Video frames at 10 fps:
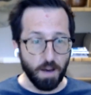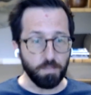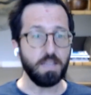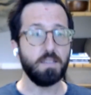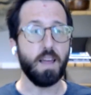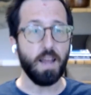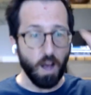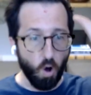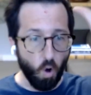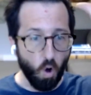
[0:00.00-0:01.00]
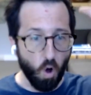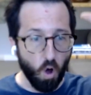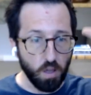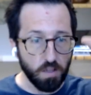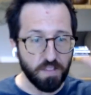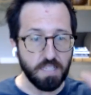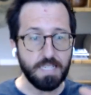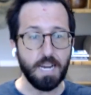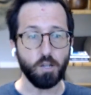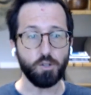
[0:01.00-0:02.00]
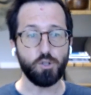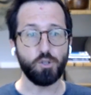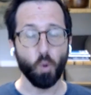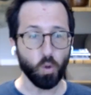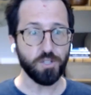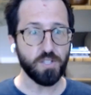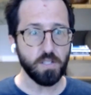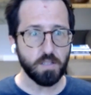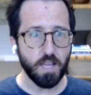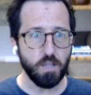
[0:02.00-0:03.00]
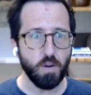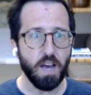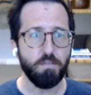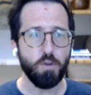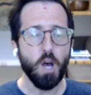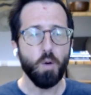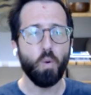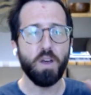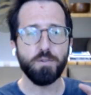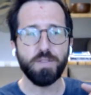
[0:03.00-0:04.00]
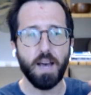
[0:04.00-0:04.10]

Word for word: and so that means that all of the data sources that you have,